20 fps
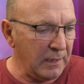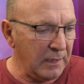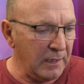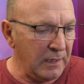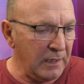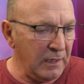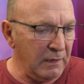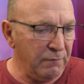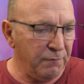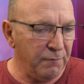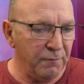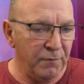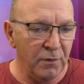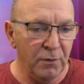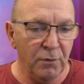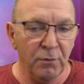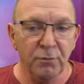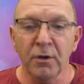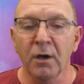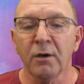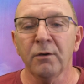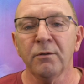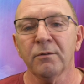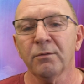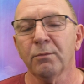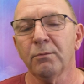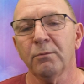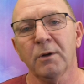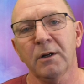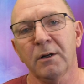If you
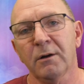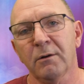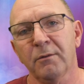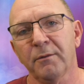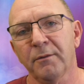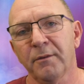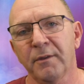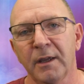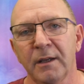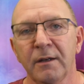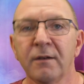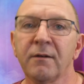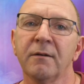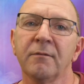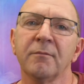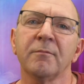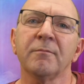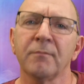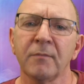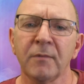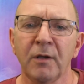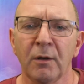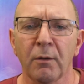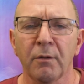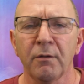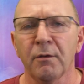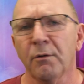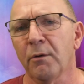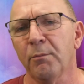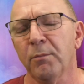don't, well, then,
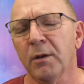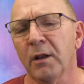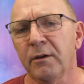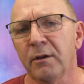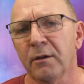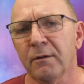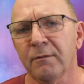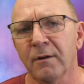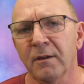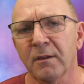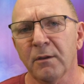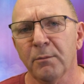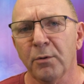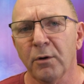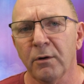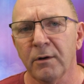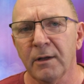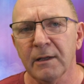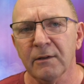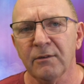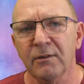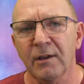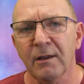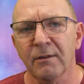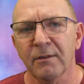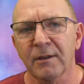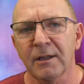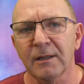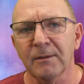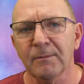there are plenty of other products
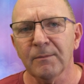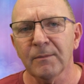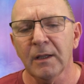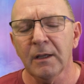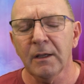out there.